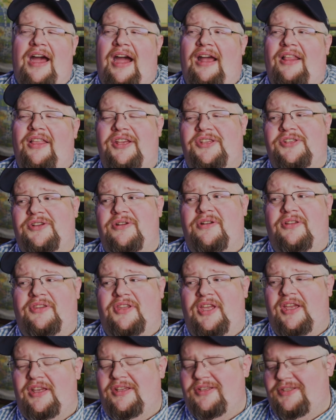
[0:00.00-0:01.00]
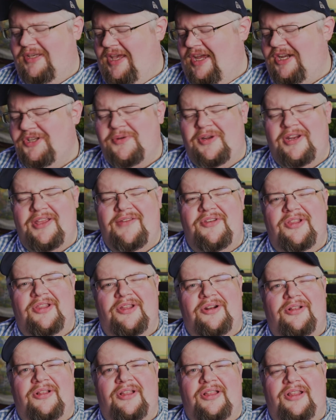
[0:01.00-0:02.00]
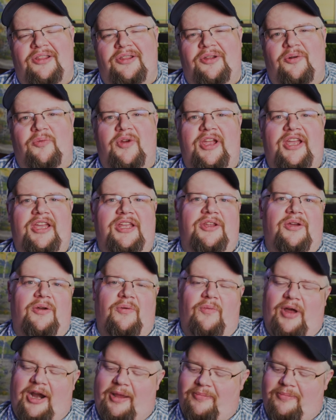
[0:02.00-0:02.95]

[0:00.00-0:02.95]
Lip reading: I like certain things. I just want to give you a little ring into what